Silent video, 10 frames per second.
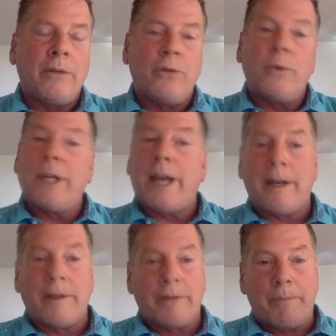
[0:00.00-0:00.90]
do it
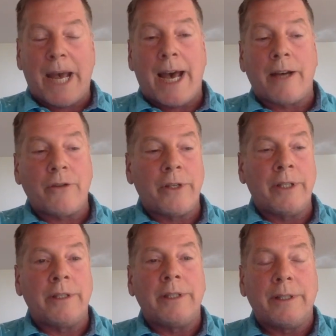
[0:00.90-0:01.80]
out of a
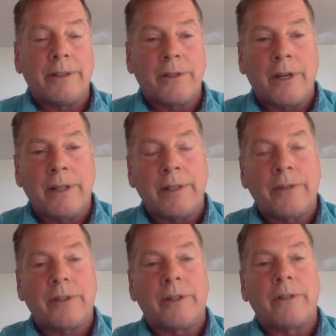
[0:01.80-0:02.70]
passion. It's not
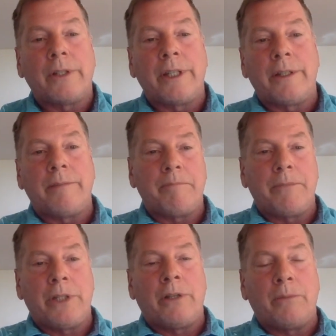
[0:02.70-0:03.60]
necessarily
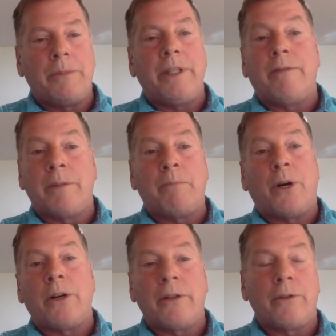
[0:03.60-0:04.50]
even
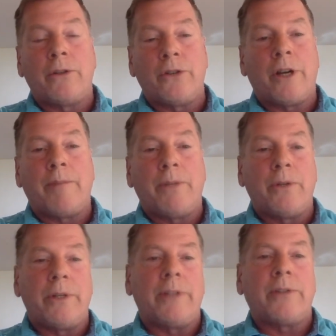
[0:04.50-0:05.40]
part of their job
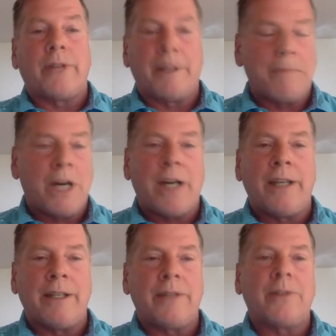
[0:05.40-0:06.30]
duties like
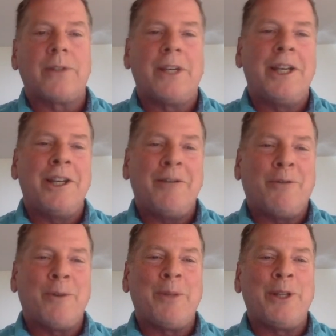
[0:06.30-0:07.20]
mine. It's
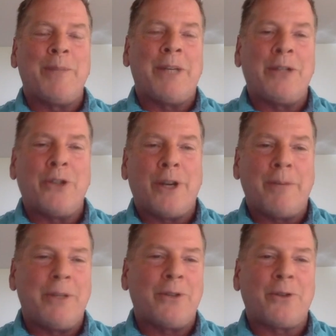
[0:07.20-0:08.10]
formally my
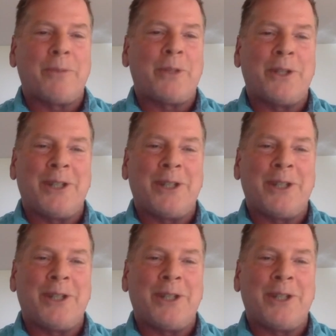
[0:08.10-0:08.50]
job description